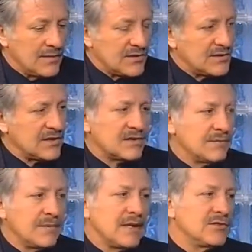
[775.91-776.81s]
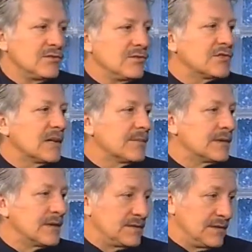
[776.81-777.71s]
The system makes you do
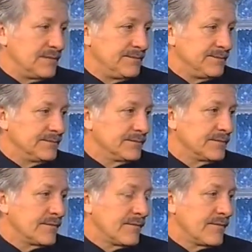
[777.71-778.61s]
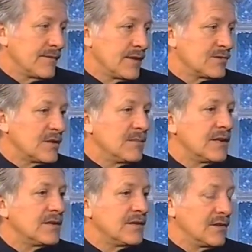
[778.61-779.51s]
something, doesn't it? It's going to
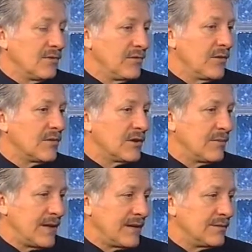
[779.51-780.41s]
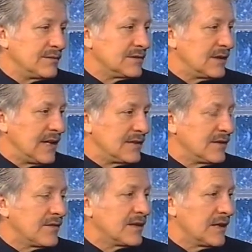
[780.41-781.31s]
make you either go forward or go backwards. You can't,
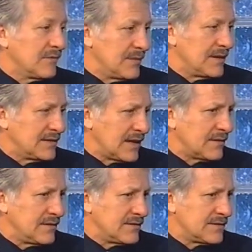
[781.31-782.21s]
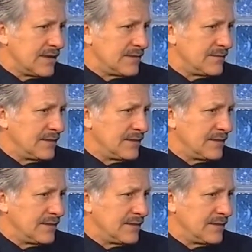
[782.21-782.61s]
nothing will ever be exactly the same.